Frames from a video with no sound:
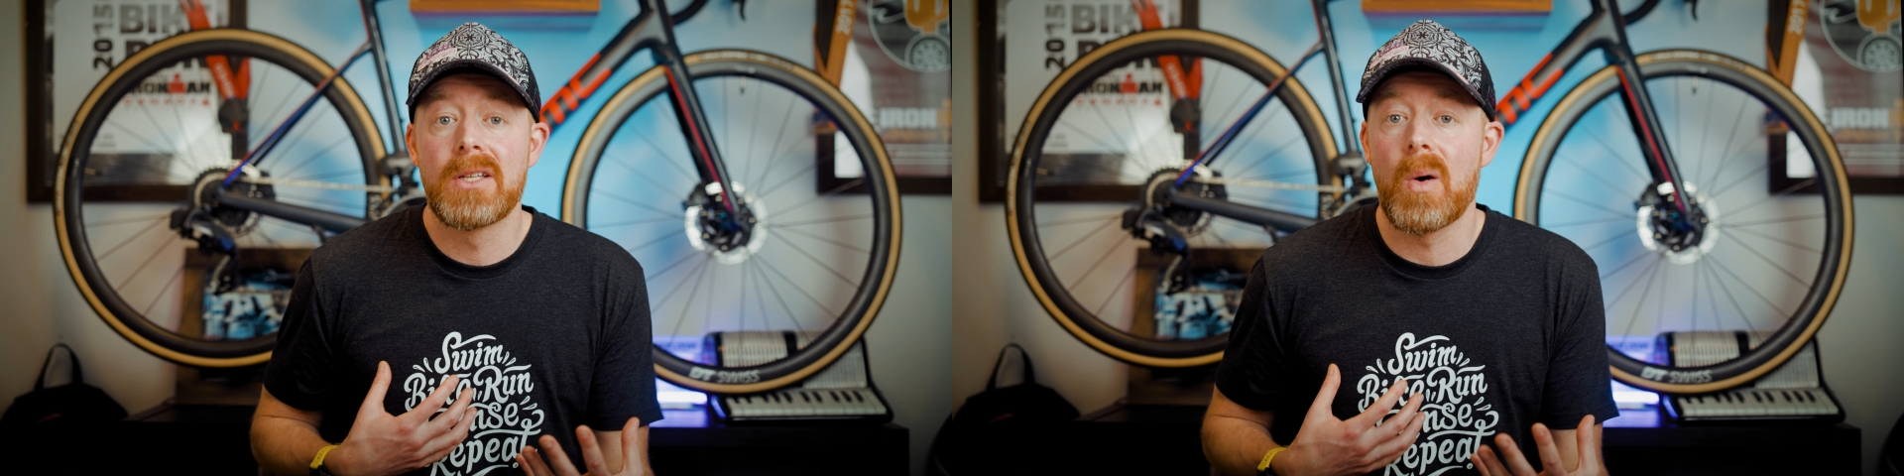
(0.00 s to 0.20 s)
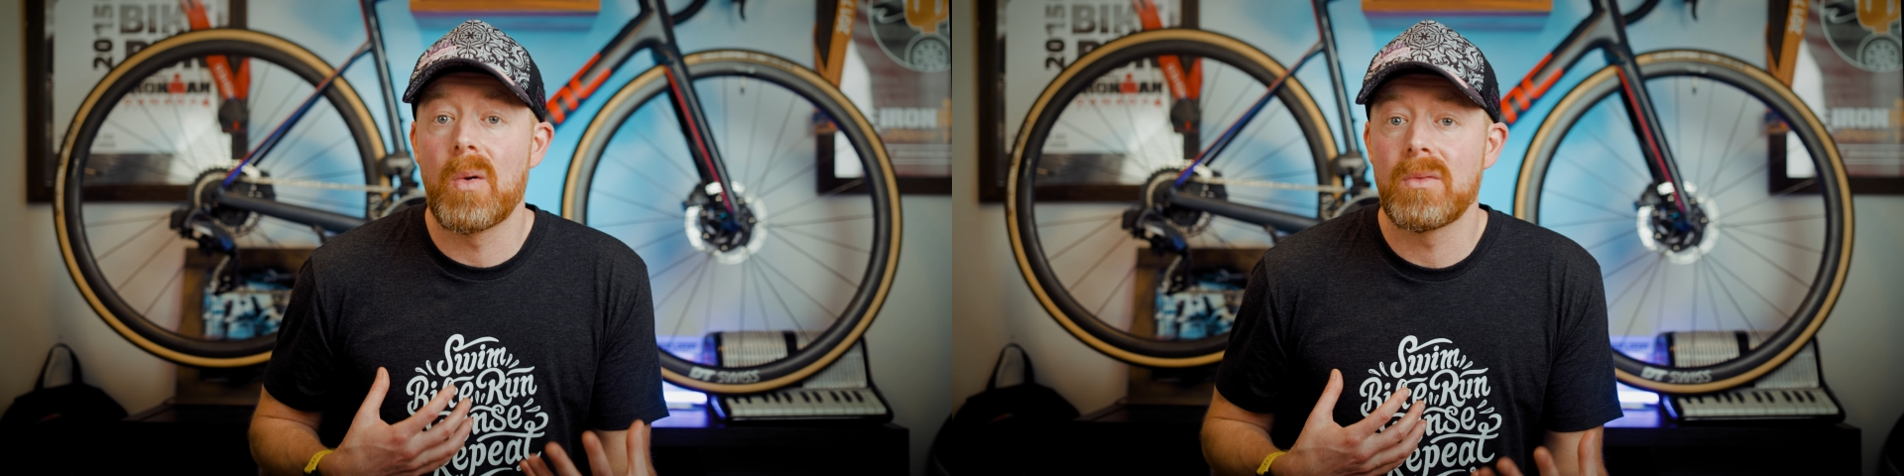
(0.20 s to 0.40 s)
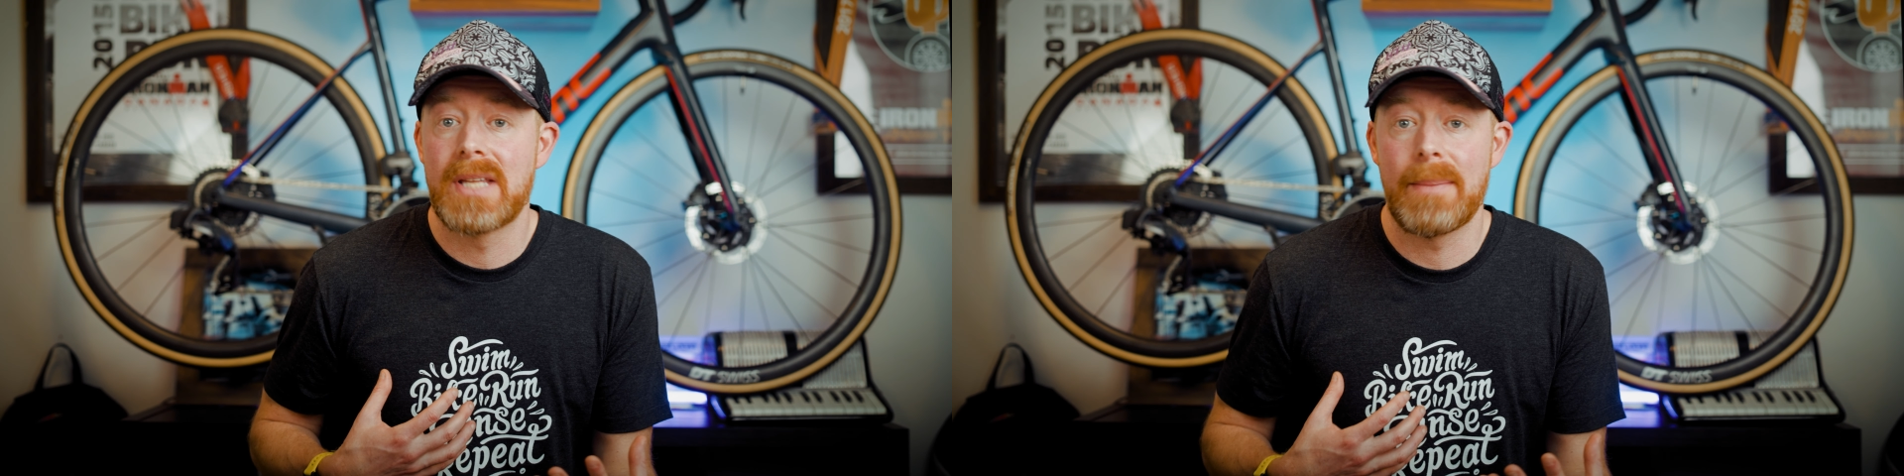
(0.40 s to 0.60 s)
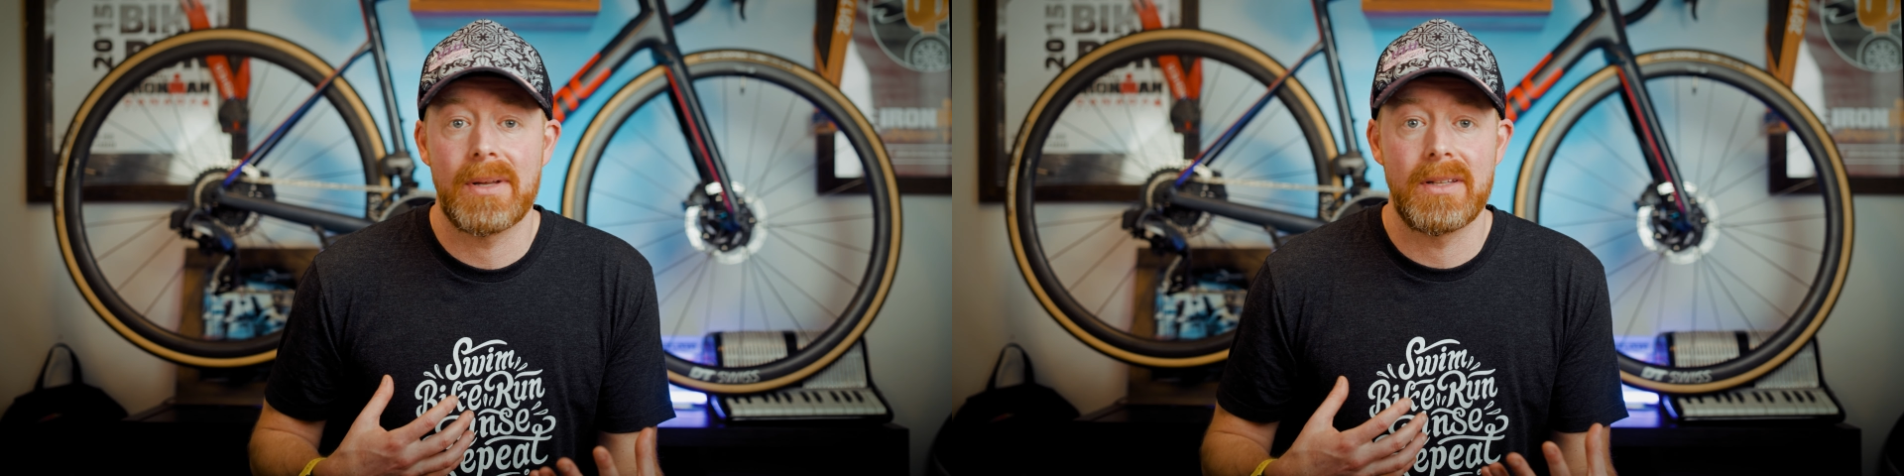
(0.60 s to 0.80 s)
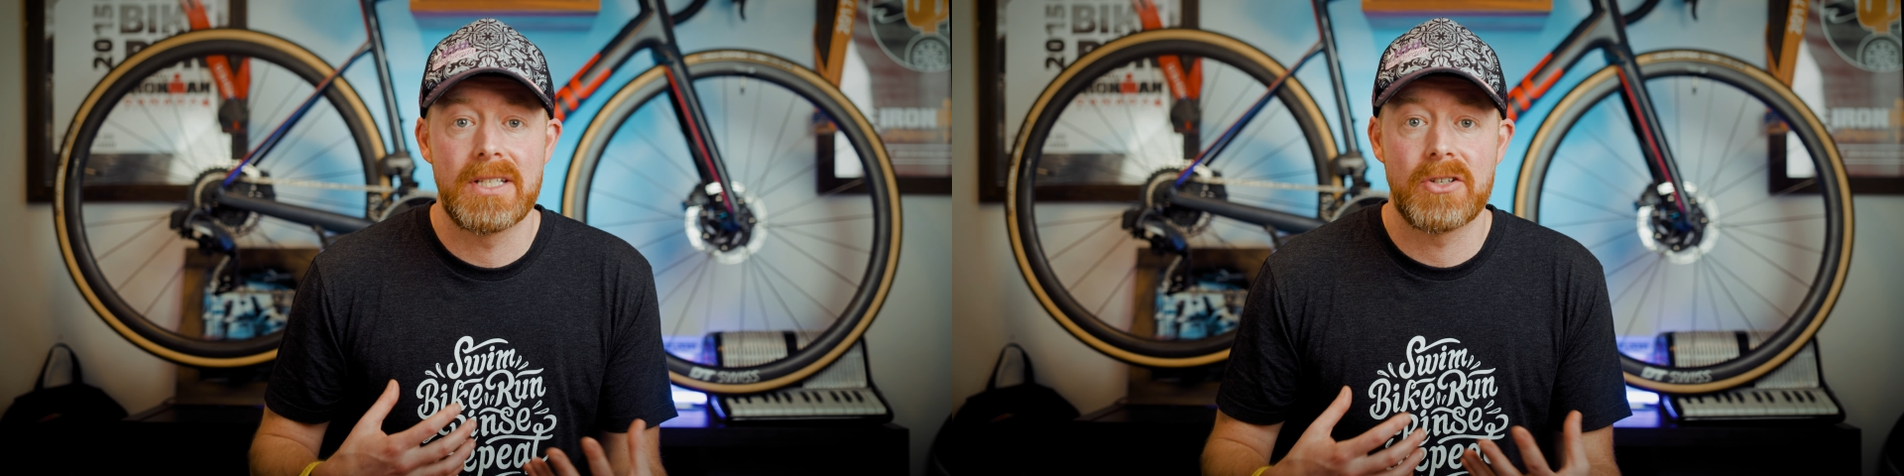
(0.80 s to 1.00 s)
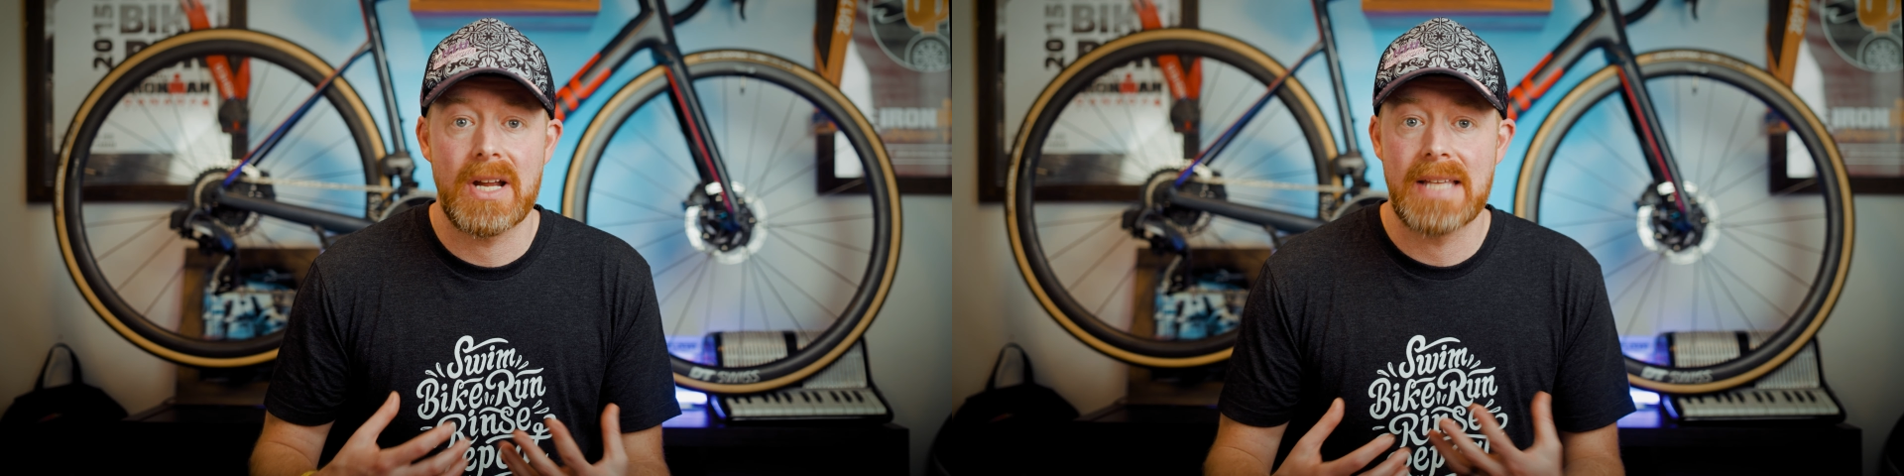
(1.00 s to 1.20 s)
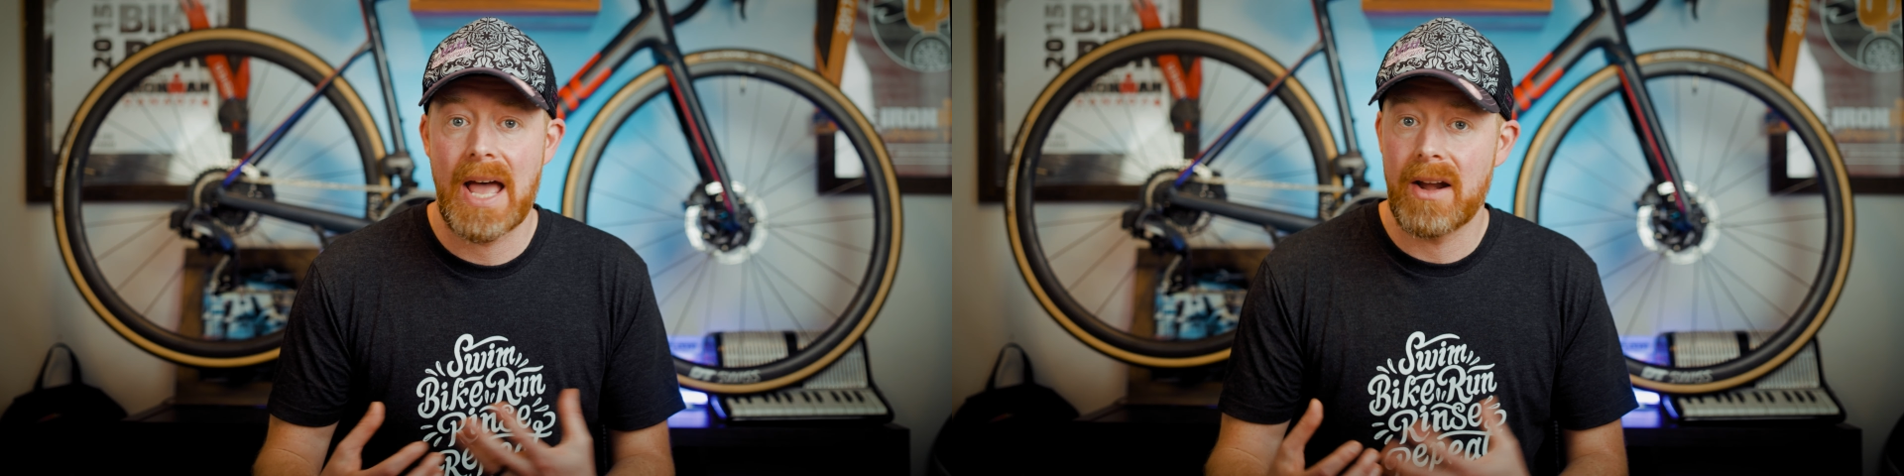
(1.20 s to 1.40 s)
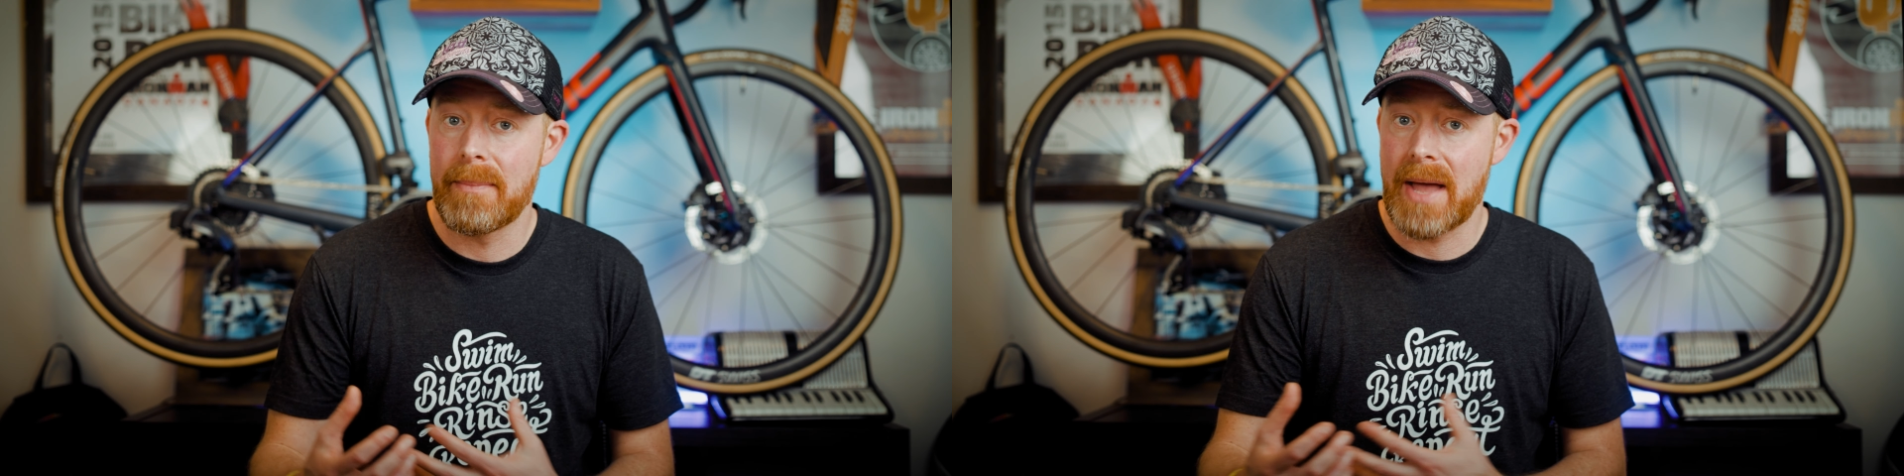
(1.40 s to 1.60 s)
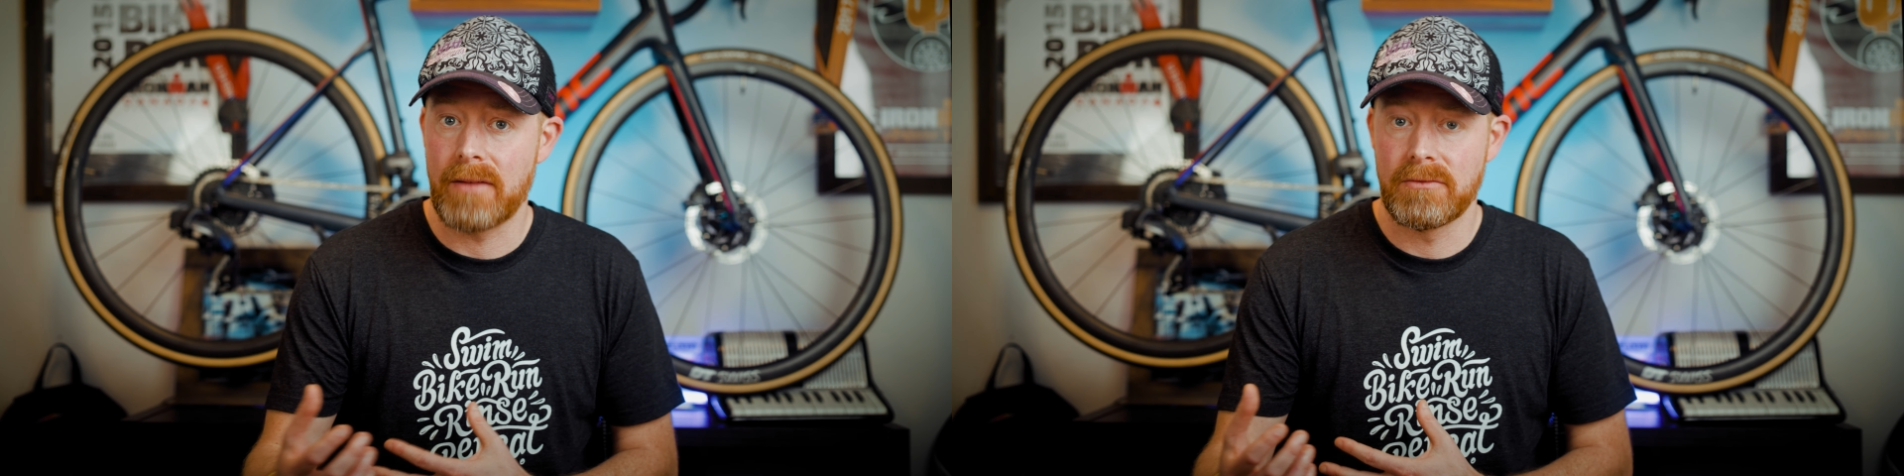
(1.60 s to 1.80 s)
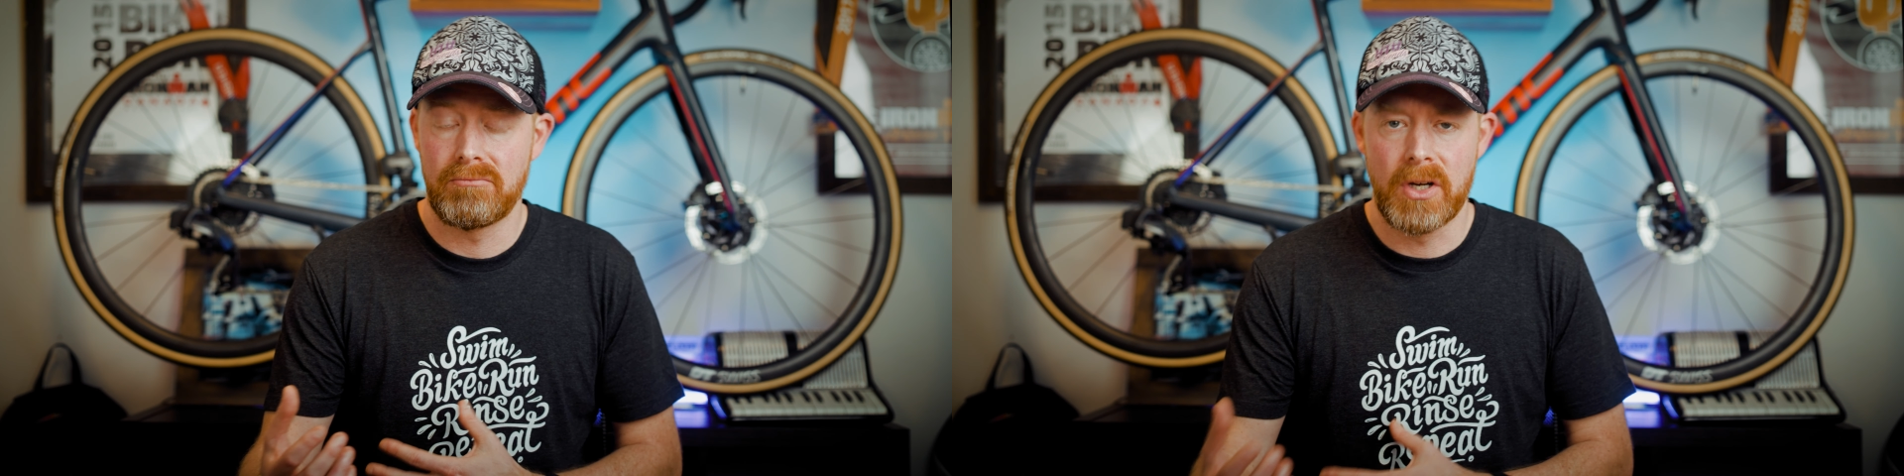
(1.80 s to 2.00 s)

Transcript: don't typically stress out about,